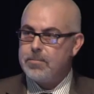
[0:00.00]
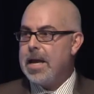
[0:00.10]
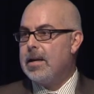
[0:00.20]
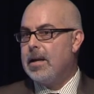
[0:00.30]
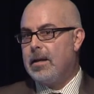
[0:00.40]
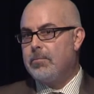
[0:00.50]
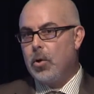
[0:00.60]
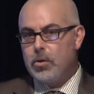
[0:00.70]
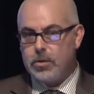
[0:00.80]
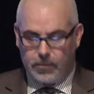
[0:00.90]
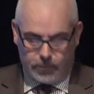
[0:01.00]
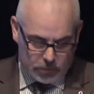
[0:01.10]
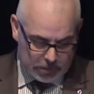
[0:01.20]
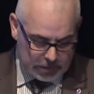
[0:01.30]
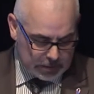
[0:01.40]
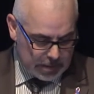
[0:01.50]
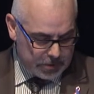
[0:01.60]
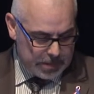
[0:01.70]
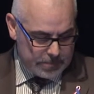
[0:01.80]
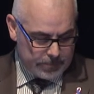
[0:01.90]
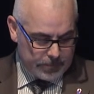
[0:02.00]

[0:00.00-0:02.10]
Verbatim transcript: mandating bulk fuel consumption.